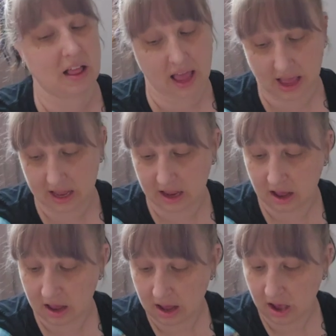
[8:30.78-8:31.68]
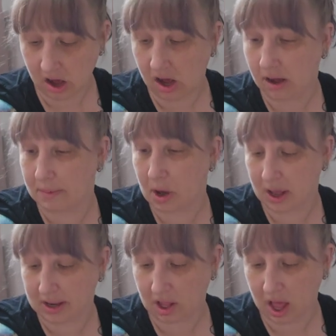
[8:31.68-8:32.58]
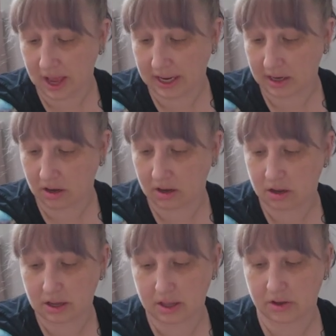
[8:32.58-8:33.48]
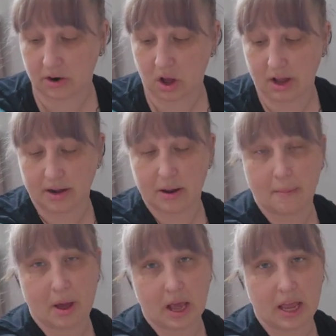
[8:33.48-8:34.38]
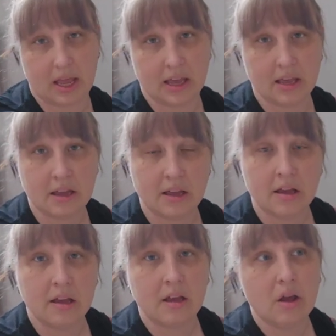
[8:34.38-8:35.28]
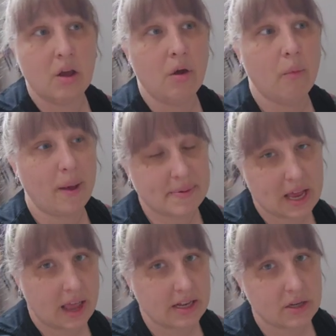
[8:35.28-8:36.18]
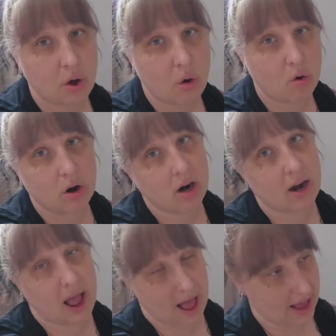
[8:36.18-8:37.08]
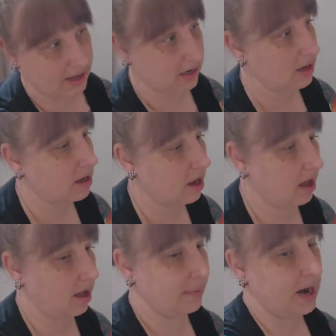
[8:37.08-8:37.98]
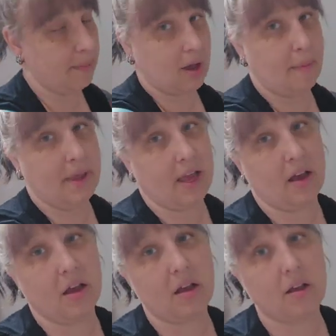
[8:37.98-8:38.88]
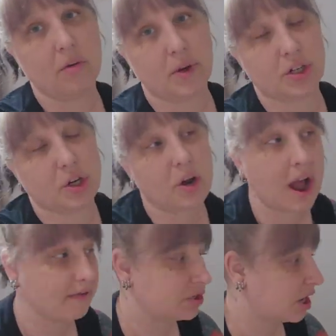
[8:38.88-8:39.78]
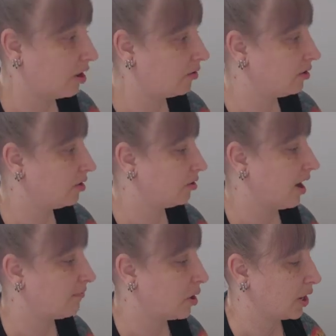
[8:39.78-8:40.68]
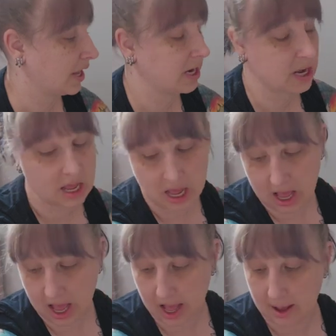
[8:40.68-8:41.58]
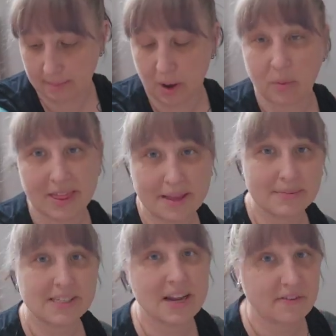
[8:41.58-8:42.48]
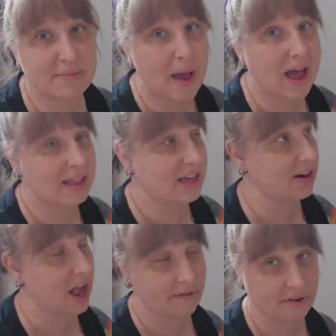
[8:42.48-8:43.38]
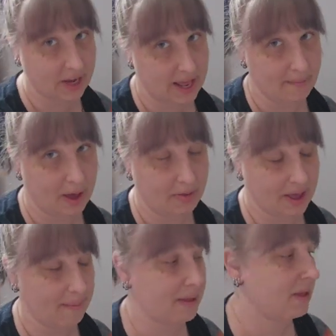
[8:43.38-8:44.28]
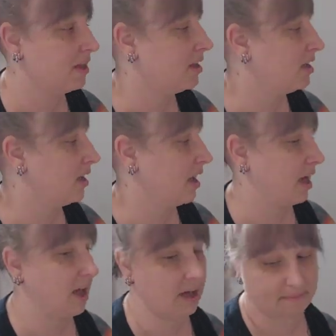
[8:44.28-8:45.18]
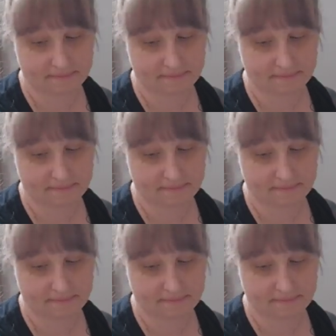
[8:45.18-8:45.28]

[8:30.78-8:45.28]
at online, either on my website or at an upcoming winter craft market. But with them stuffed back there, I forget about them. I